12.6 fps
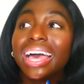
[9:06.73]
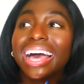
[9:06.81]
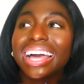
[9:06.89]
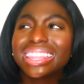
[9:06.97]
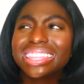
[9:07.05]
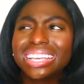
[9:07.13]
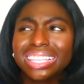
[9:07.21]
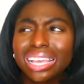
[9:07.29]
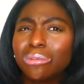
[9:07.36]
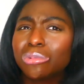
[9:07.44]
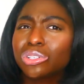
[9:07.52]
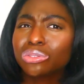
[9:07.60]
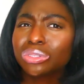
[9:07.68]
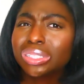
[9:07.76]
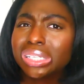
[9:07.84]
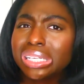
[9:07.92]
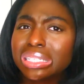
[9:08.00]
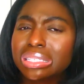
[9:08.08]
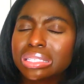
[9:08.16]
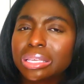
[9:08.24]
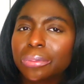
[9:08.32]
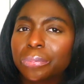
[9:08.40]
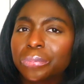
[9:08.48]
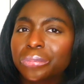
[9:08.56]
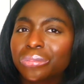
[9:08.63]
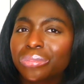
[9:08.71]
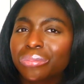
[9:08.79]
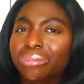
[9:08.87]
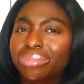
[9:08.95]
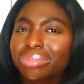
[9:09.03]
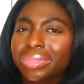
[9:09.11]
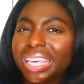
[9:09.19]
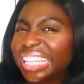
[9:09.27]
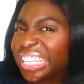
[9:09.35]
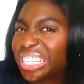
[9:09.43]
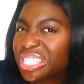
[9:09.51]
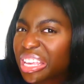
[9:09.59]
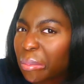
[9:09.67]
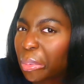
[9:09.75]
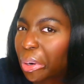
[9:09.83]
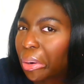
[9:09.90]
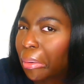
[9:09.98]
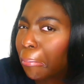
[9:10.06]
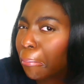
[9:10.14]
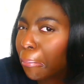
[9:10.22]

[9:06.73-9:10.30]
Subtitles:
I think that was released in the summer.